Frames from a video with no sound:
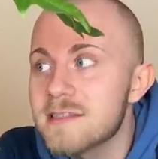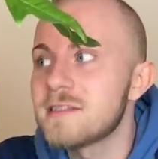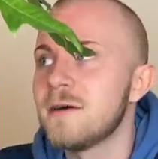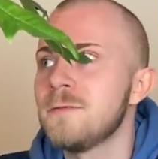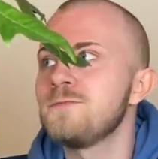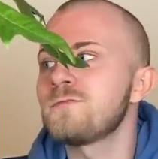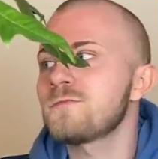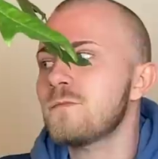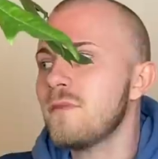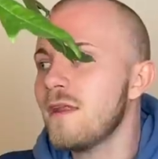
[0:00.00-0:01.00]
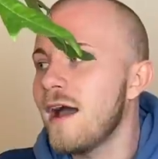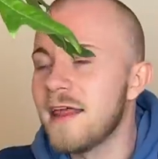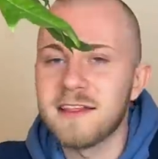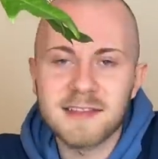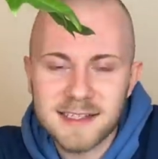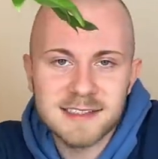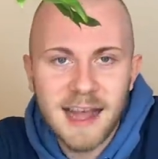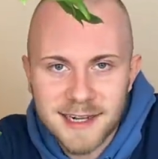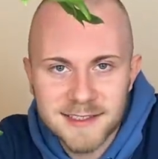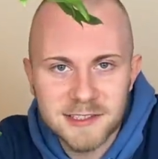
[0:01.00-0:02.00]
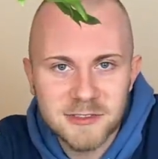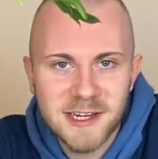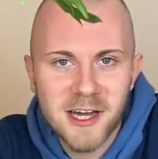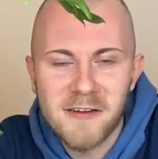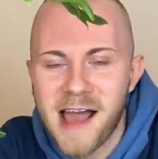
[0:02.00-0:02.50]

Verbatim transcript: So I think that's an excellent trade-off.